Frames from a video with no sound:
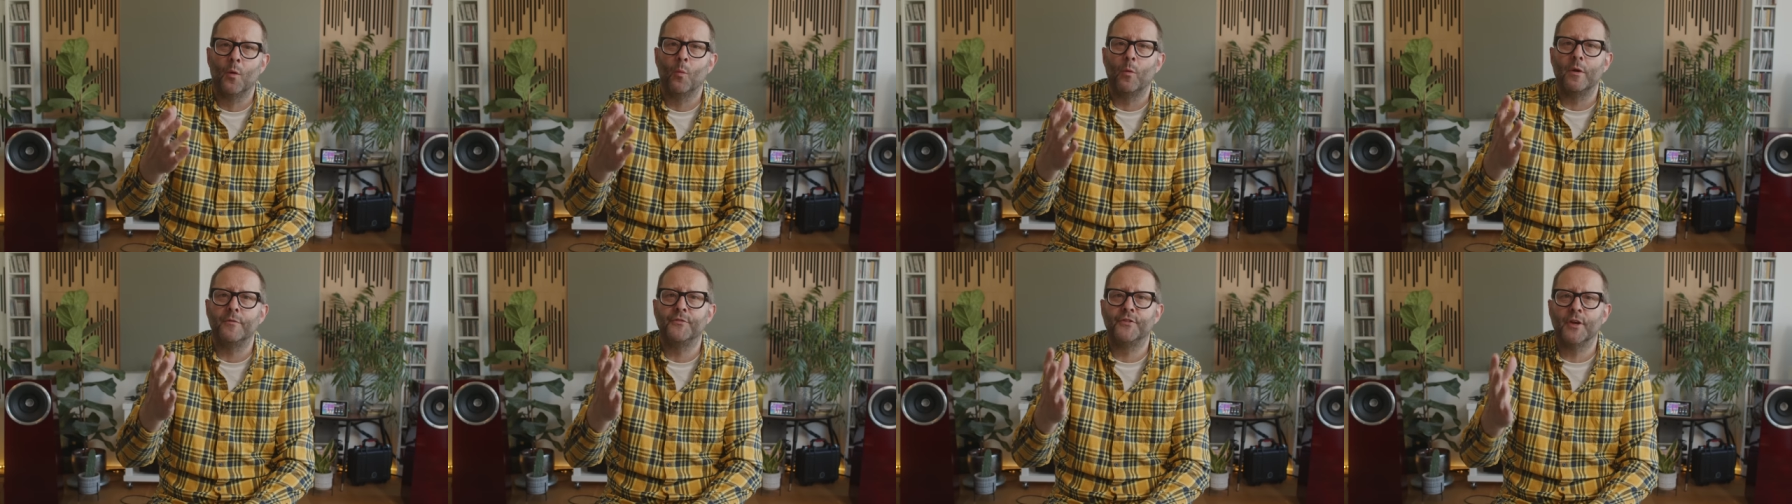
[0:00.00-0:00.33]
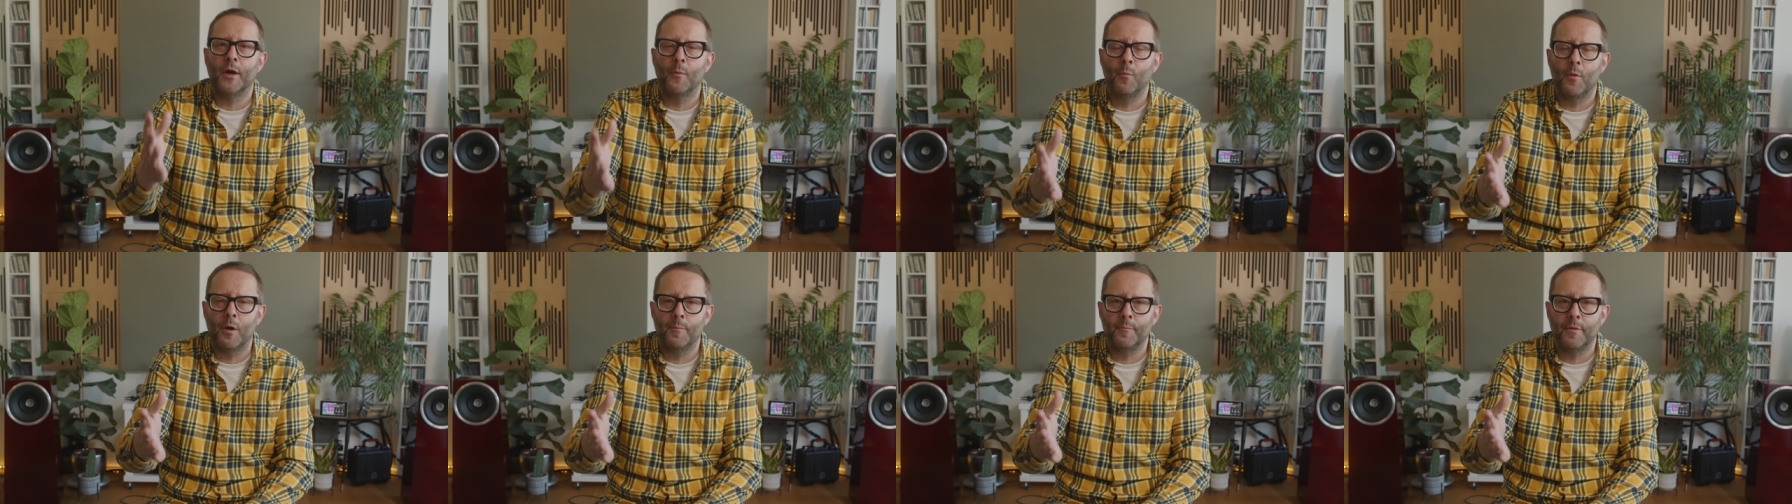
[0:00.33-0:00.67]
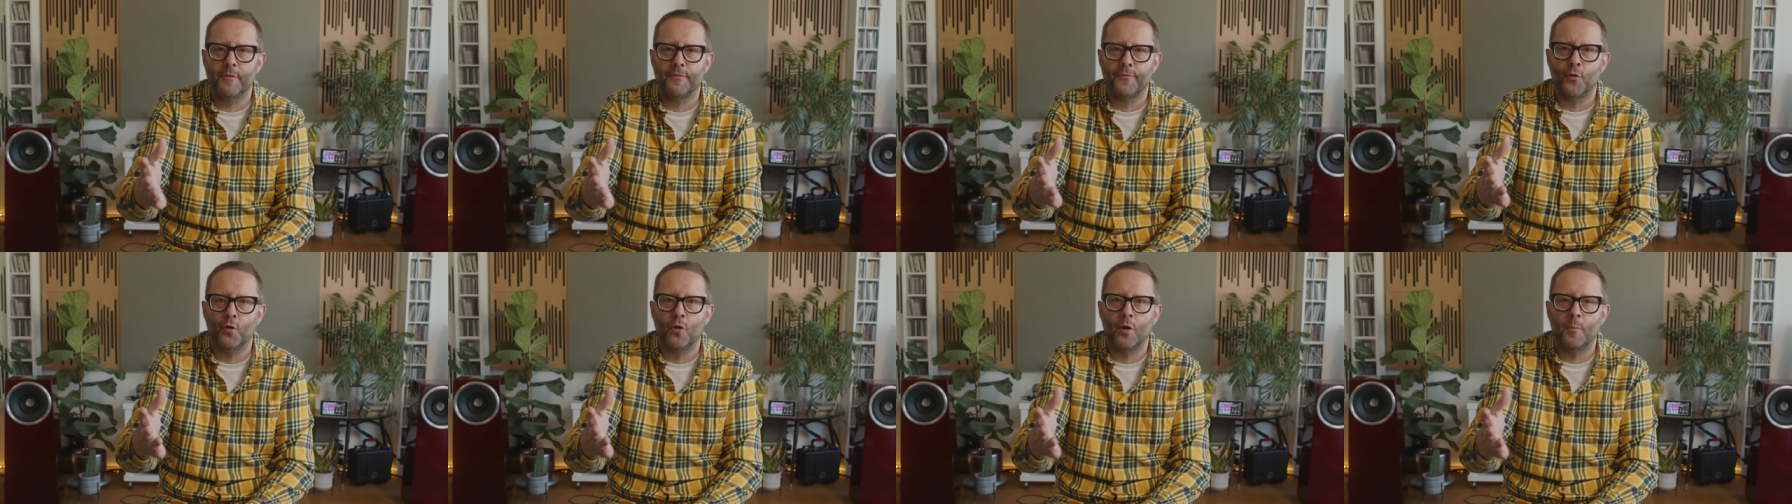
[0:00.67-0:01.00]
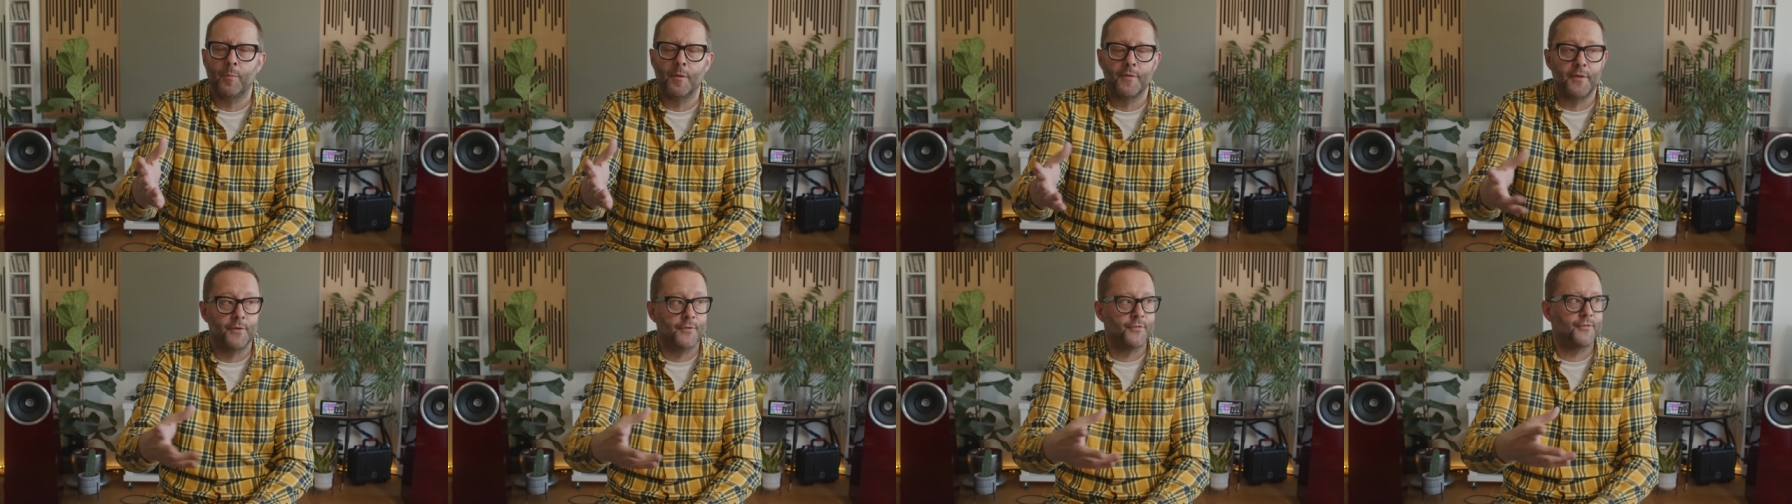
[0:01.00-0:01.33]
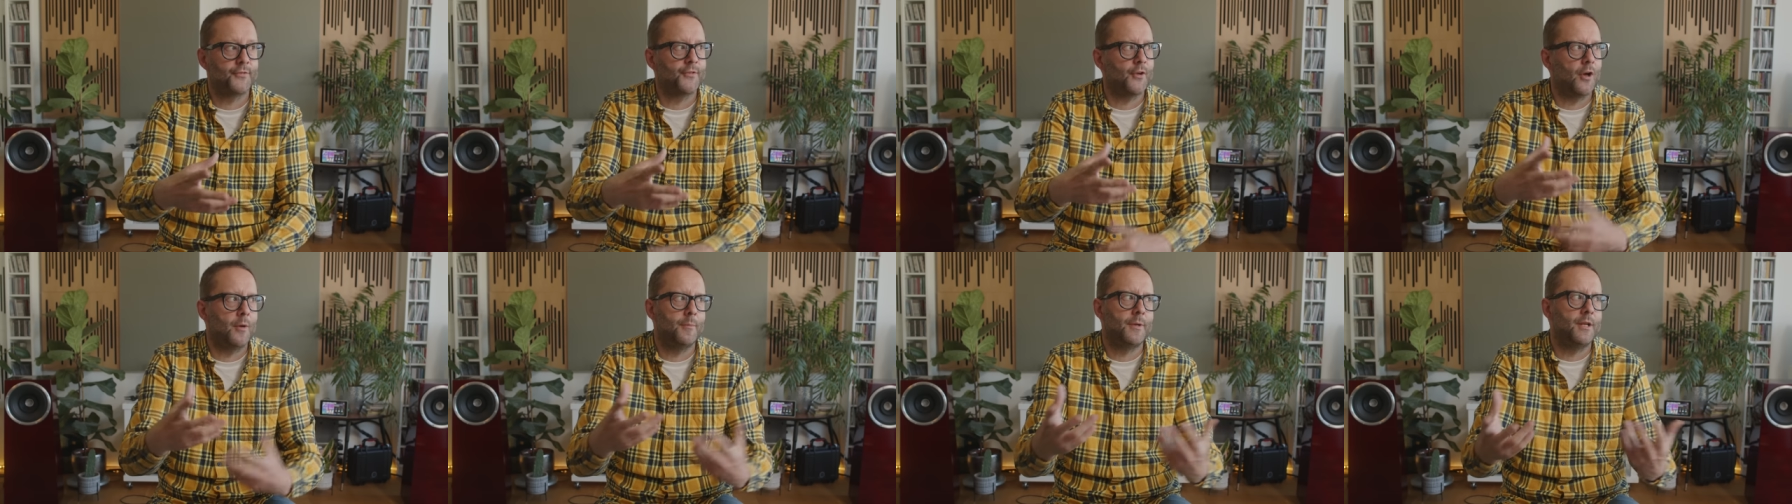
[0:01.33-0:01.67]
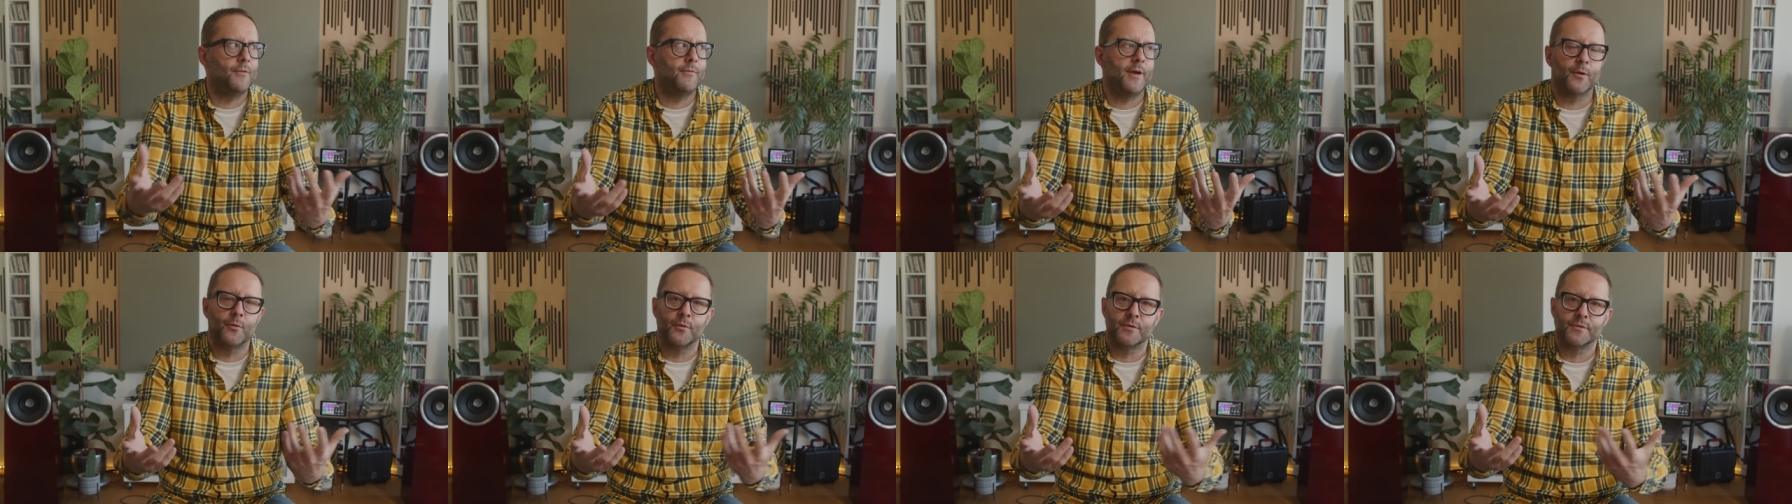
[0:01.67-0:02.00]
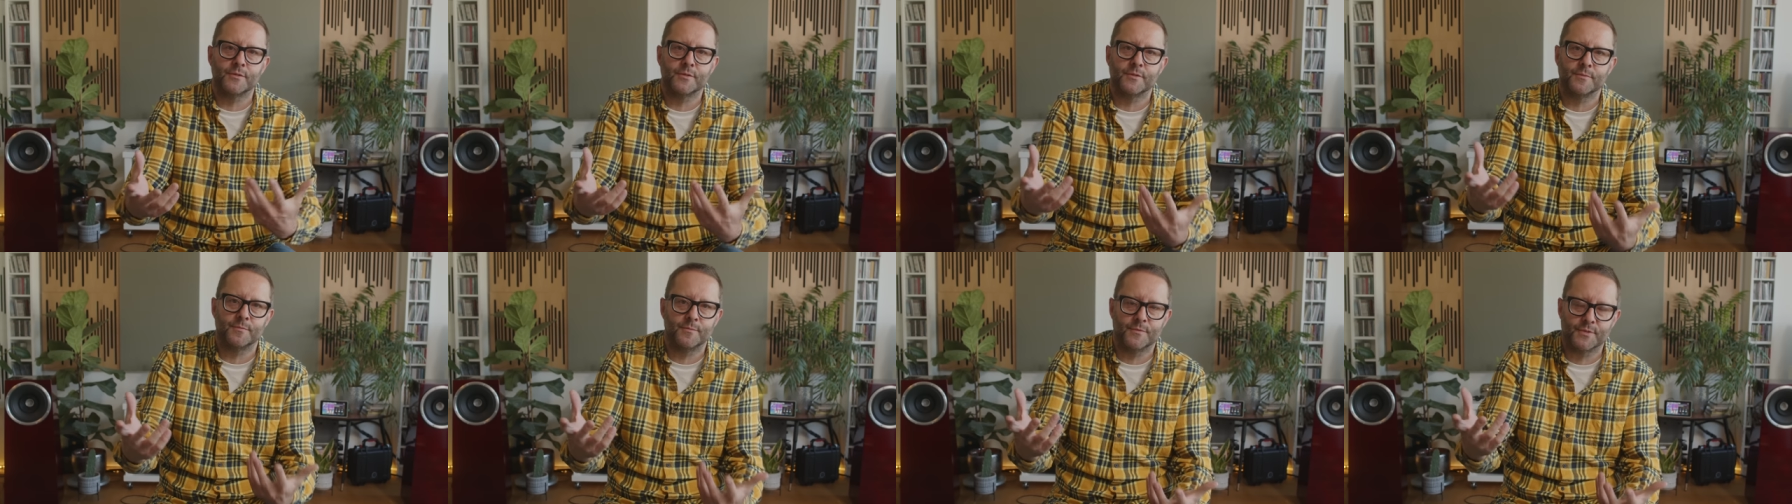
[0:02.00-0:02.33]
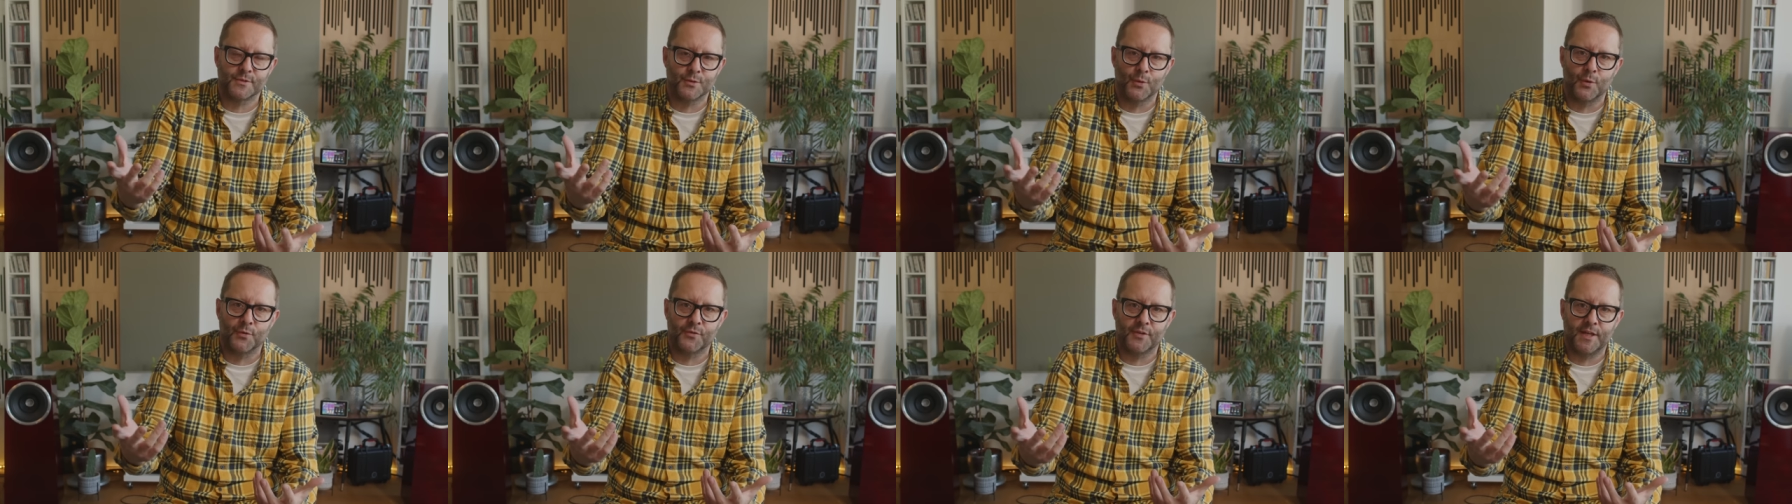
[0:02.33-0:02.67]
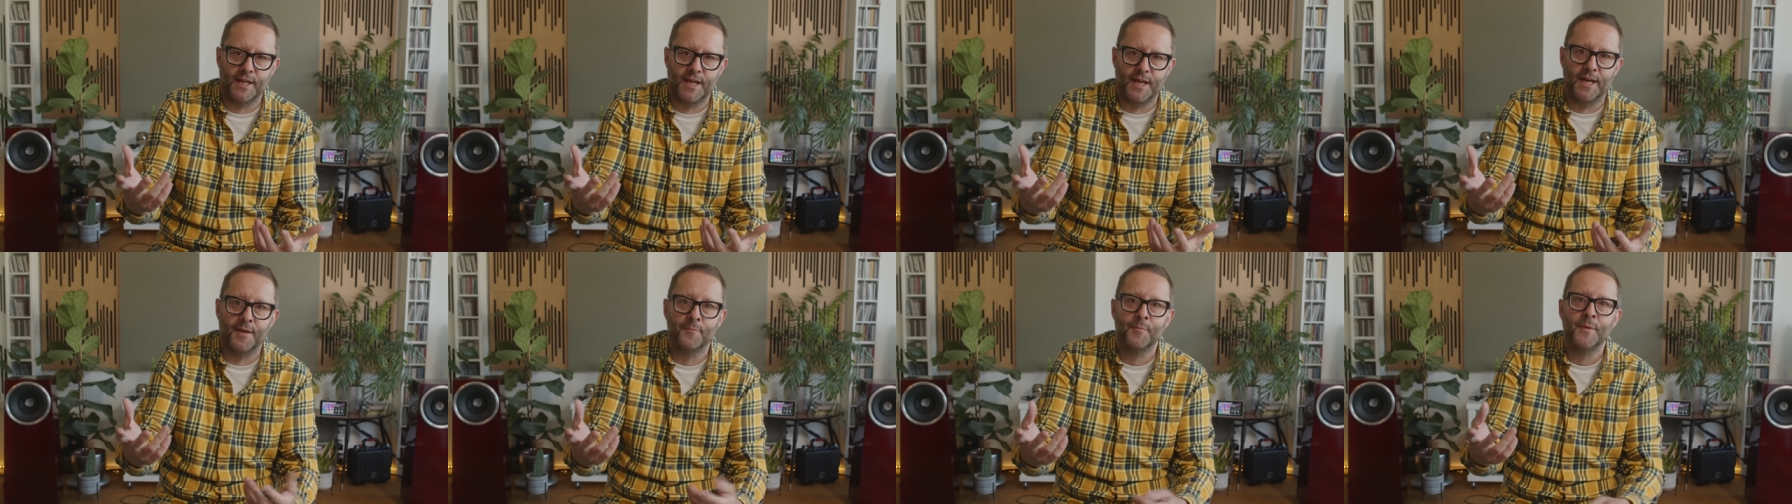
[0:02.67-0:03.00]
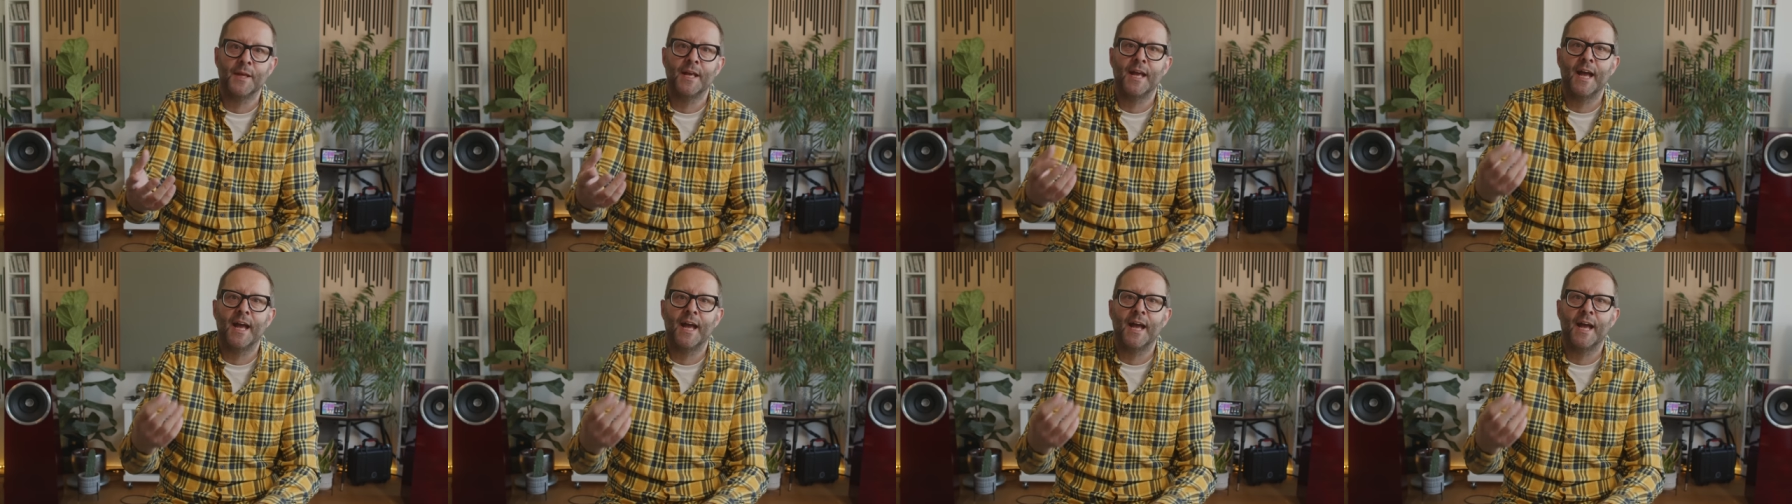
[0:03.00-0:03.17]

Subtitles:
We've done one before, but there's so many record stores here